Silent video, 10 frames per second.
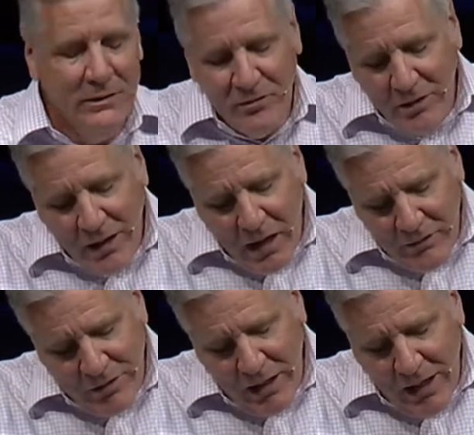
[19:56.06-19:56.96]
He said
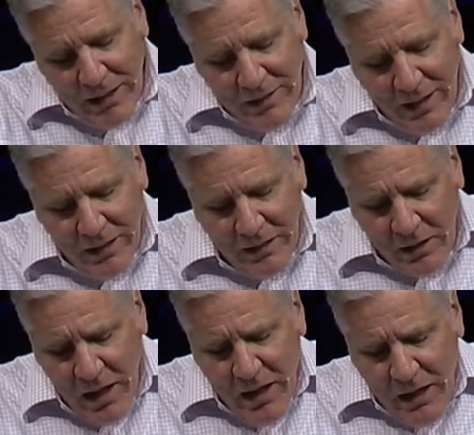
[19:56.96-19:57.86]
God's not like that.
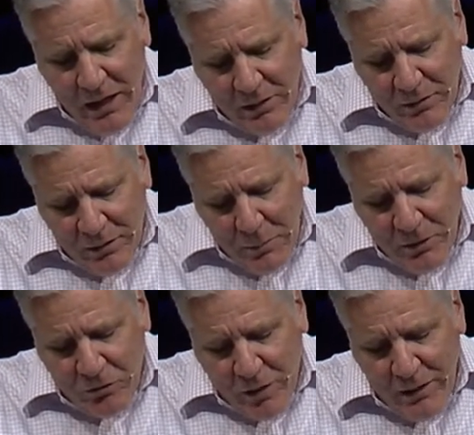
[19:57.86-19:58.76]
He
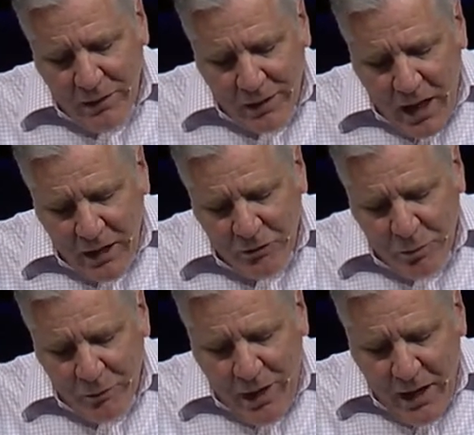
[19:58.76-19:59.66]
demonstrated that God is
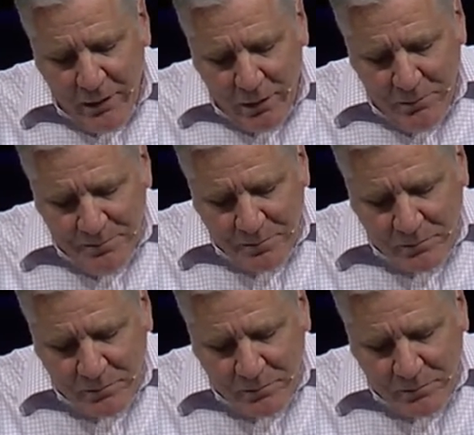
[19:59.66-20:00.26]
provider.